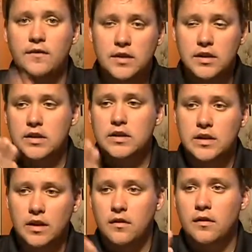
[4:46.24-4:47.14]
It's
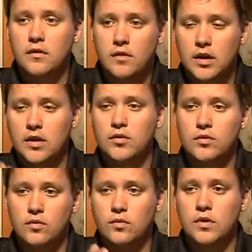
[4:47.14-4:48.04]
been a
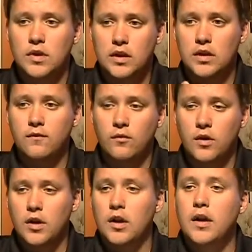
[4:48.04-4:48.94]
hard day's
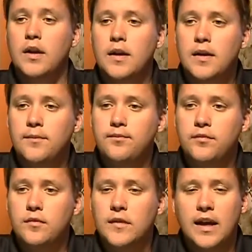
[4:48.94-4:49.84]

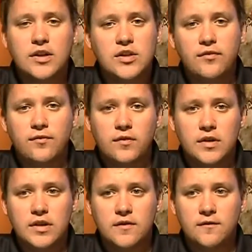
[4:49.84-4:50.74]
night. Now, did you
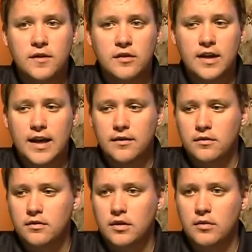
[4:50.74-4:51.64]
feel that?
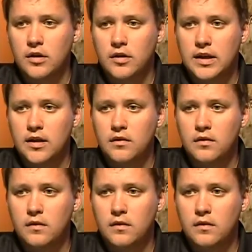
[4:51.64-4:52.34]
Here we go again.